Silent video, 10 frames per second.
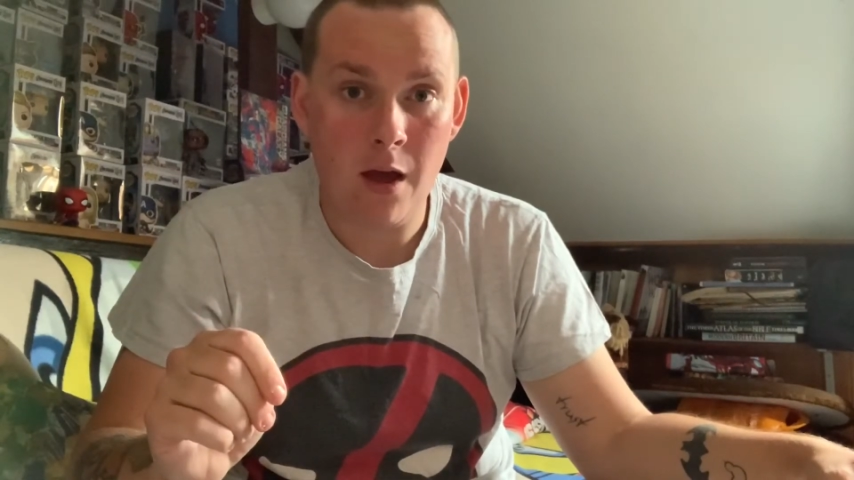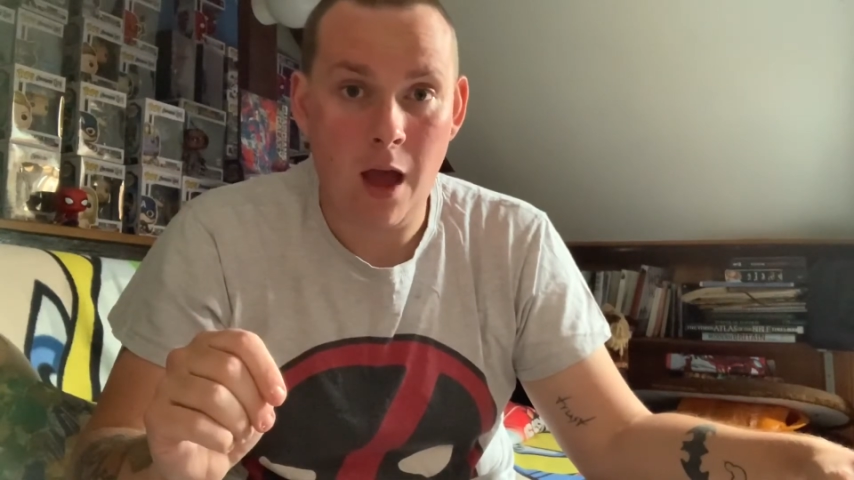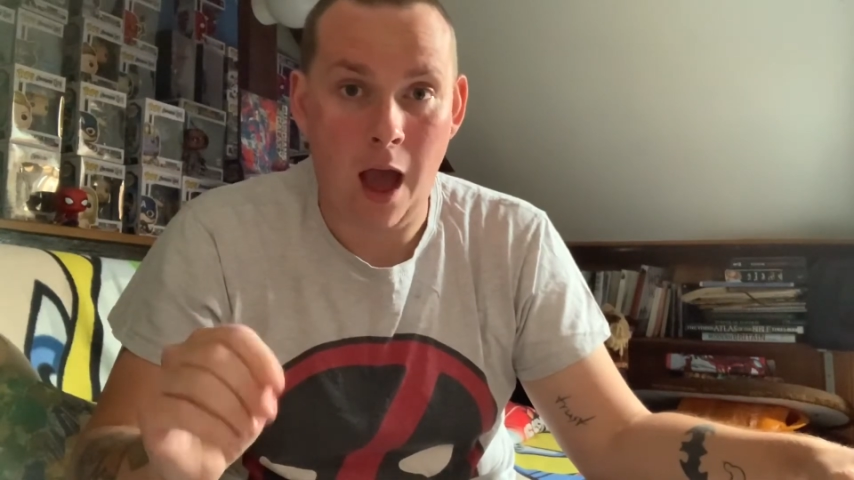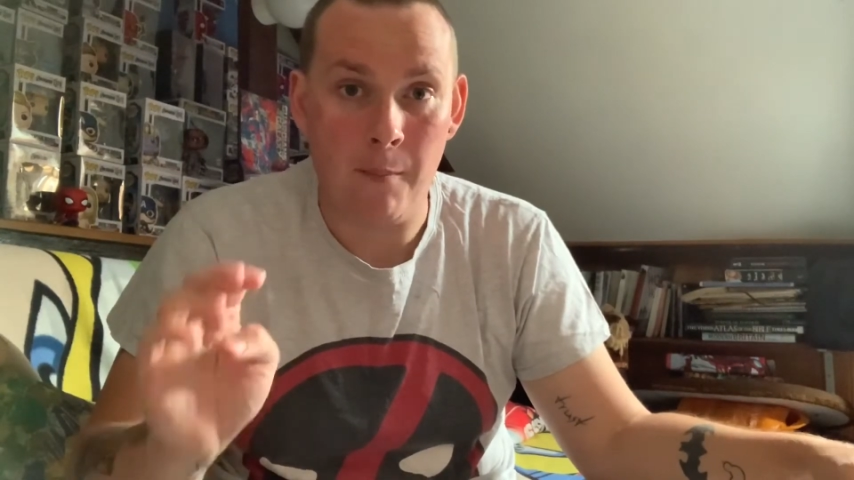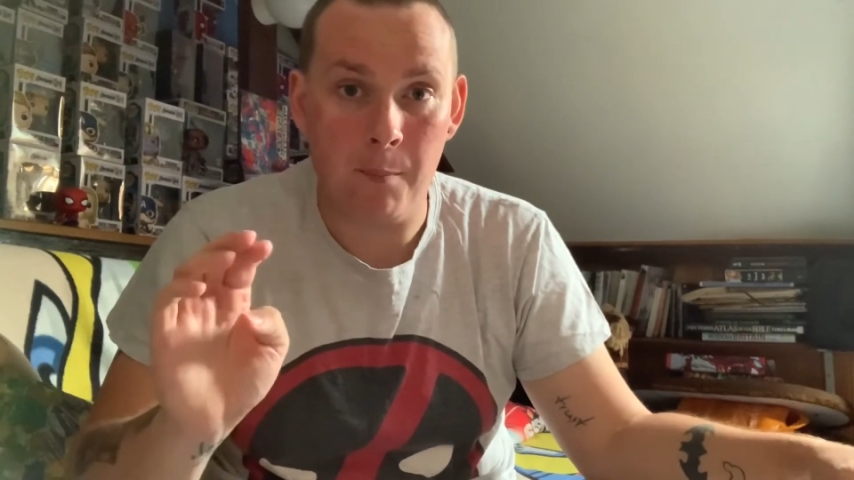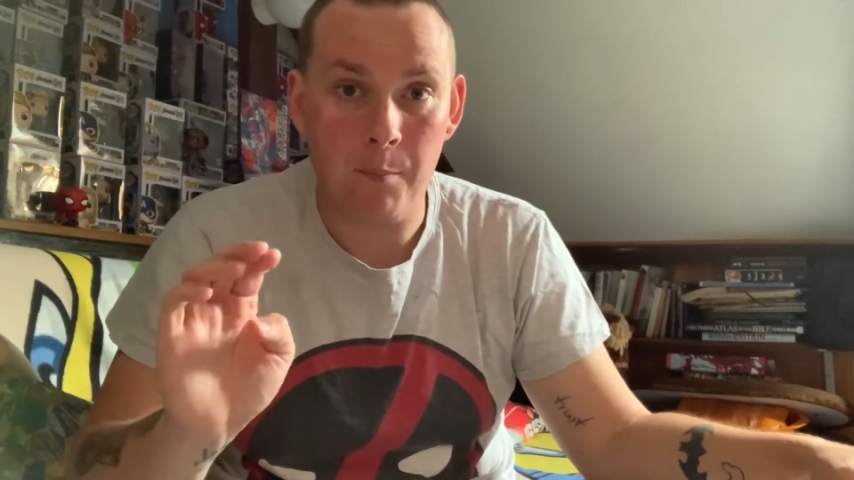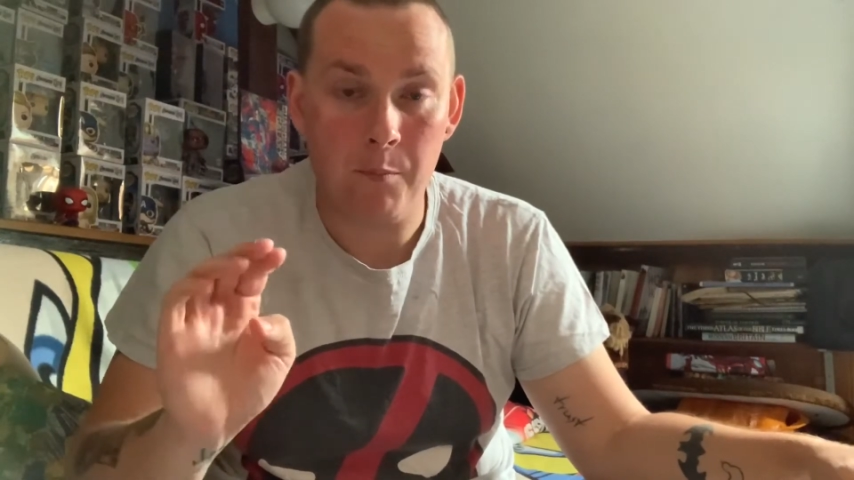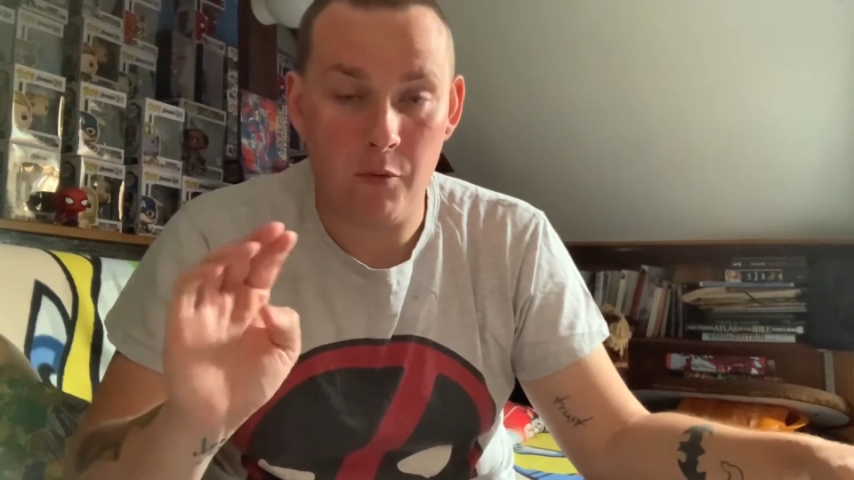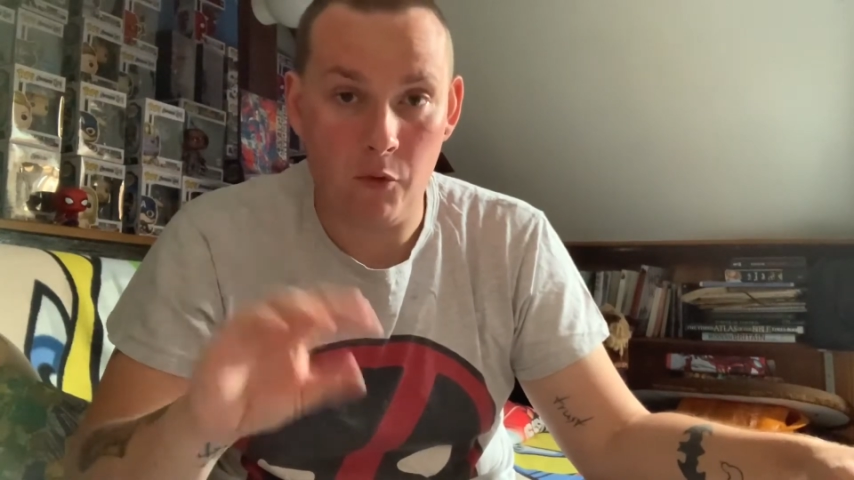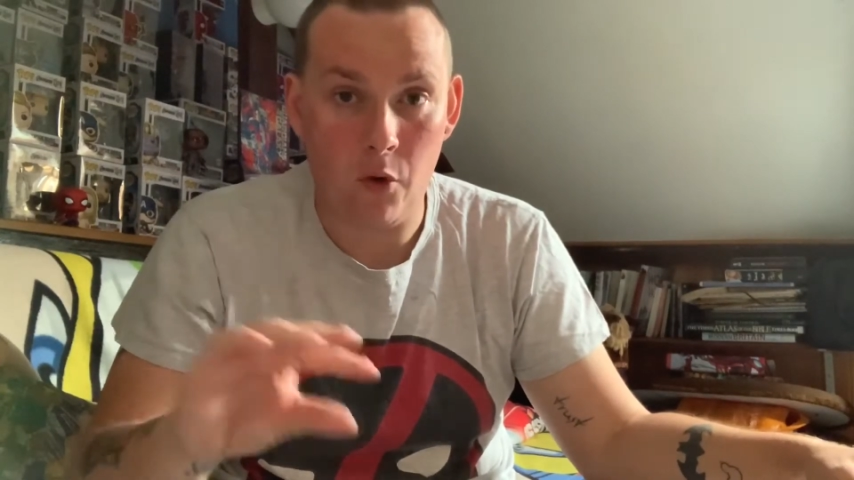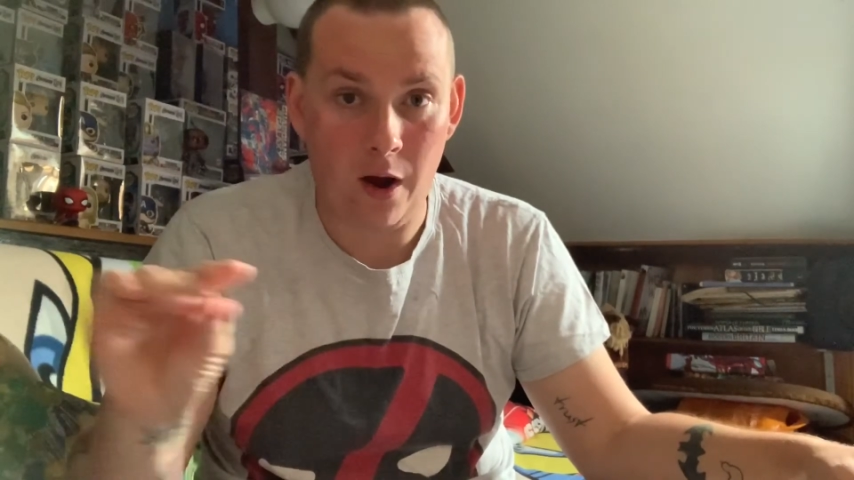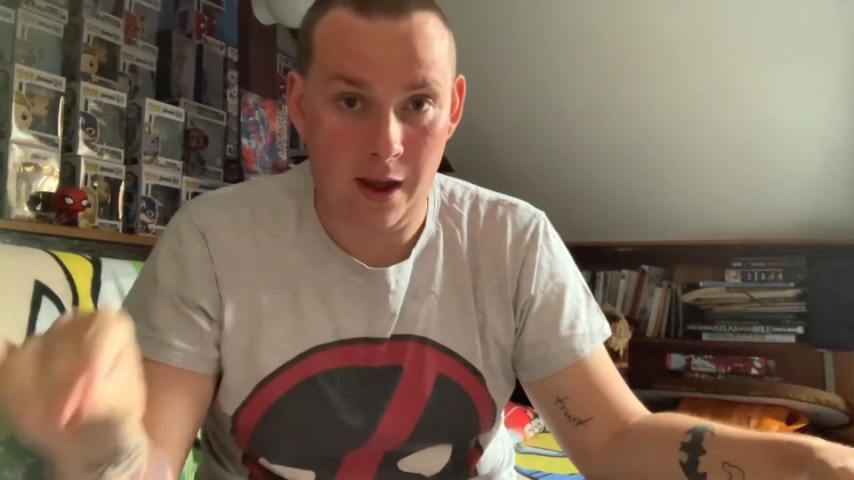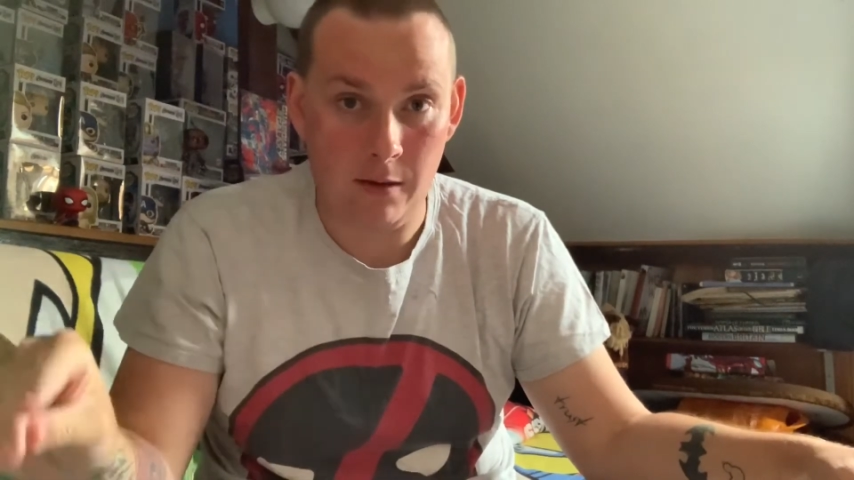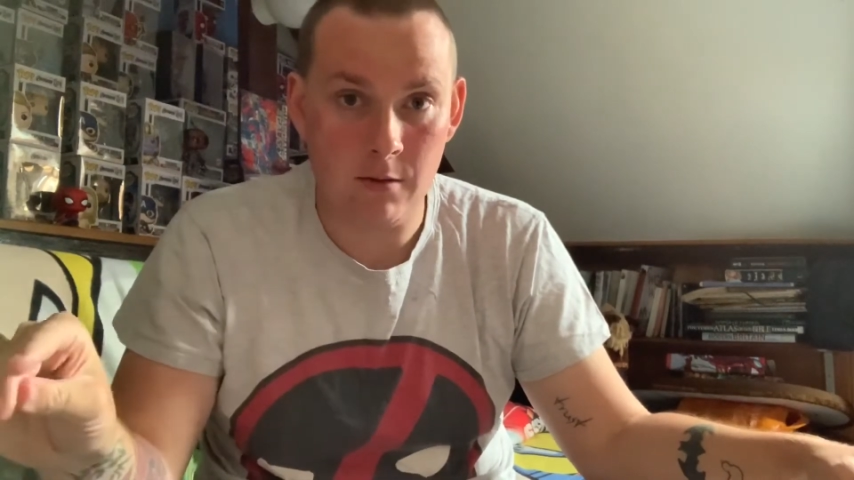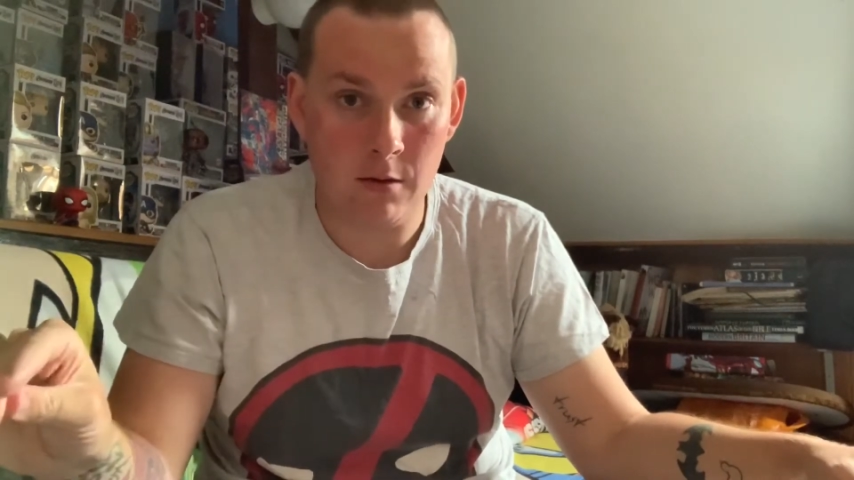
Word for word: Um, before I